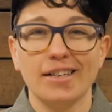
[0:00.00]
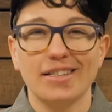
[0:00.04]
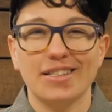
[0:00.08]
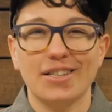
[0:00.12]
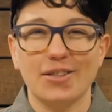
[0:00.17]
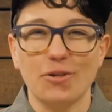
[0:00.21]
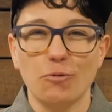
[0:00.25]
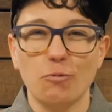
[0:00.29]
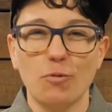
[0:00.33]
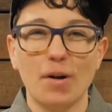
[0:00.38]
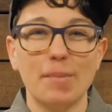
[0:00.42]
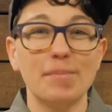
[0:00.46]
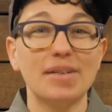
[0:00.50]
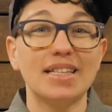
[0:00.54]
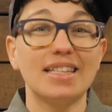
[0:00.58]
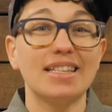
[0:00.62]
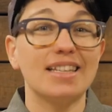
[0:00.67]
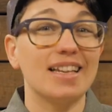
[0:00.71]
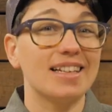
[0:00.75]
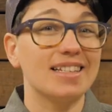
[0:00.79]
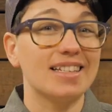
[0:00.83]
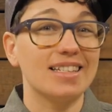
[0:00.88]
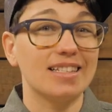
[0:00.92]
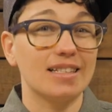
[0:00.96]
It's the
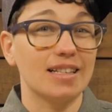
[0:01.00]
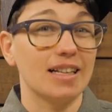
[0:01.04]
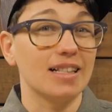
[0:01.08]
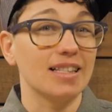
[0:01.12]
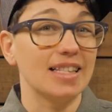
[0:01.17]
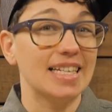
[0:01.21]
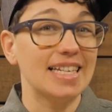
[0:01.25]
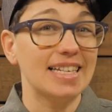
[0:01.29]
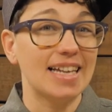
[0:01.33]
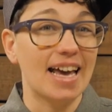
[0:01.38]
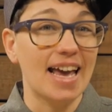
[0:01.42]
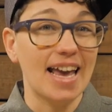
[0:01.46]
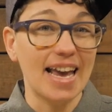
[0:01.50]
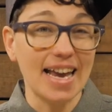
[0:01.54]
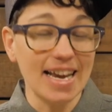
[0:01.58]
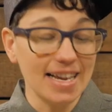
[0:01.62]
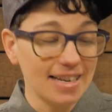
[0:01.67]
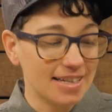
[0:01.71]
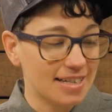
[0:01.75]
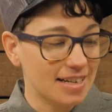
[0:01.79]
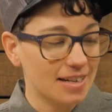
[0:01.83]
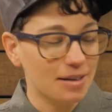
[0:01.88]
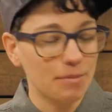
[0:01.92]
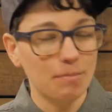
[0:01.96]
Women's Salida
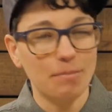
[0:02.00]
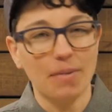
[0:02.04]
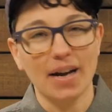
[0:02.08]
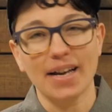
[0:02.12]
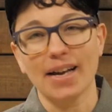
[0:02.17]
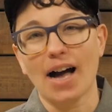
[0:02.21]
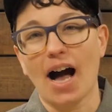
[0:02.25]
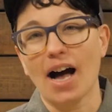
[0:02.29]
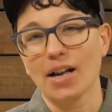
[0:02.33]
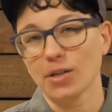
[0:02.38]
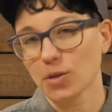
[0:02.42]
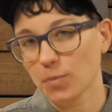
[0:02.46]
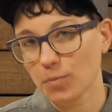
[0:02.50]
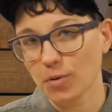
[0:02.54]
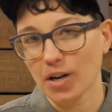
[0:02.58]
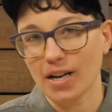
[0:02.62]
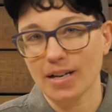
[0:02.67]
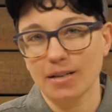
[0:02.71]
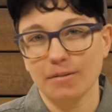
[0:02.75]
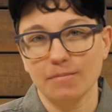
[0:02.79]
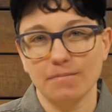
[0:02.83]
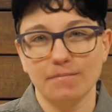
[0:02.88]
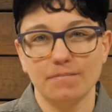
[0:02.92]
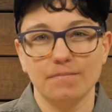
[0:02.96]
8 by
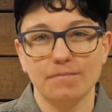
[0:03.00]
Osprey.